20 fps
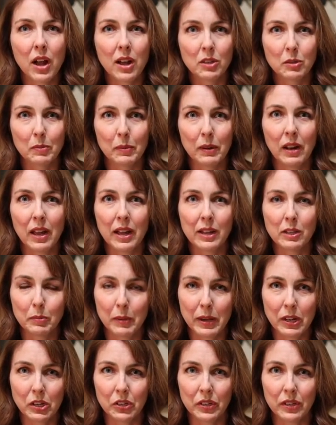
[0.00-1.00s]
hospitalized
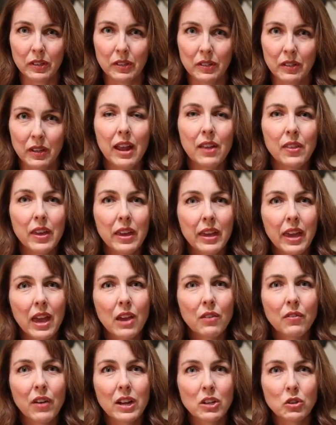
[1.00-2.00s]
patients and they
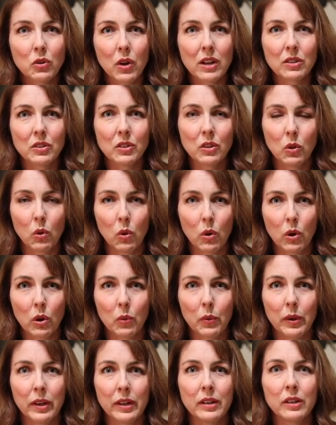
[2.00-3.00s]
gave
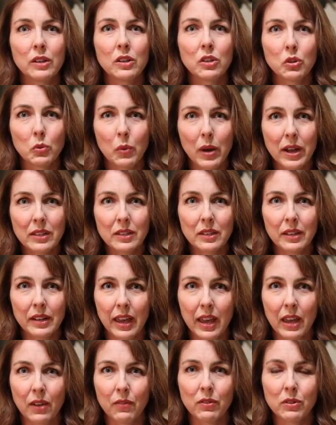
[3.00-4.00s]
hydroxychloroquine twice a
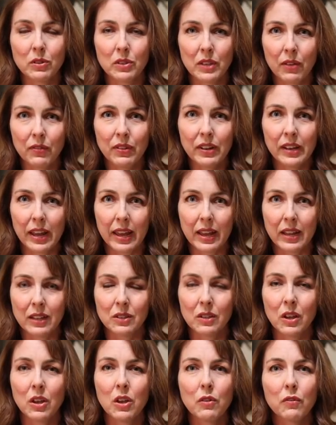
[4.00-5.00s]
day for seven
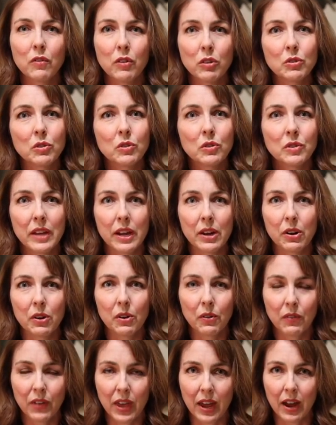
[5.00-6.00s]
days versus standard
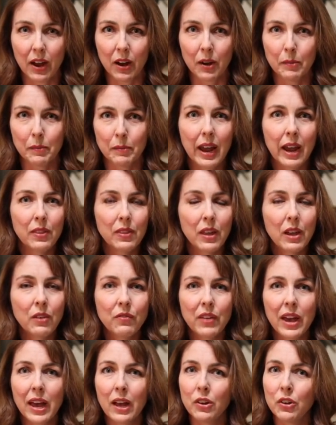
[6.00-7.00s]
of care, and they
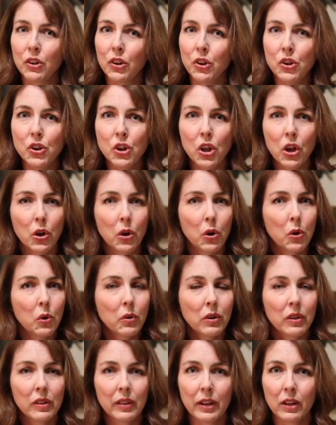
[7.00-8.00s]
found
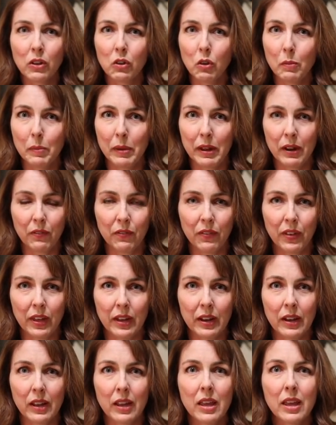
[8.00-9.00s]
no clinical
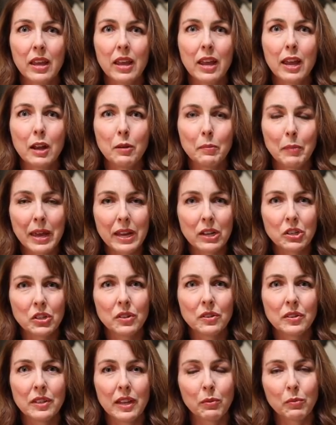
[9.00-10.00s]
benefit in
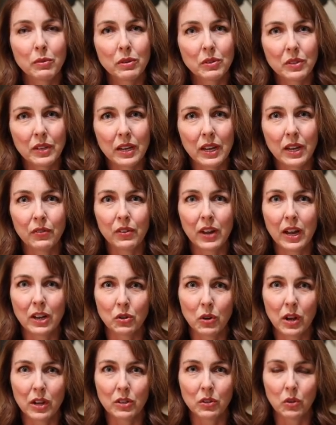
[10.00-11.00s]
patients that received
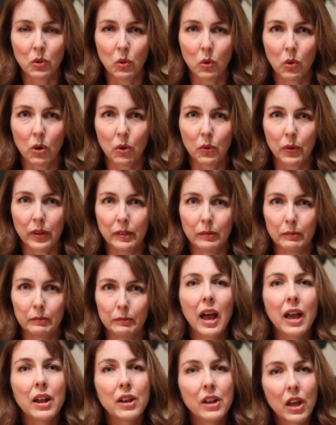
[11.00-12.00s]
hydroxychloroquine.
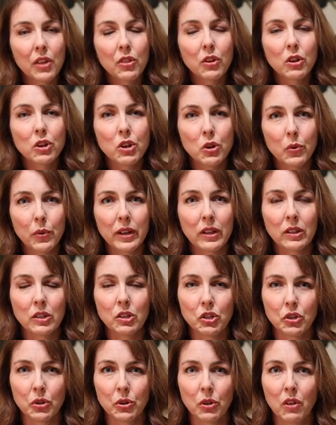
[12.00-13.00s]
Another New
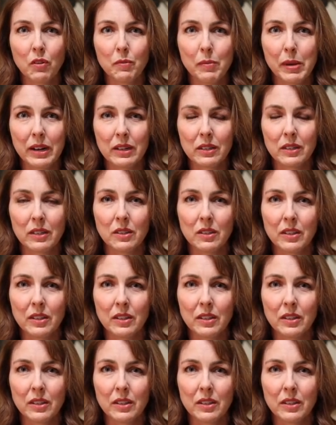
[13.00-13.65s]
England Journal of Medicine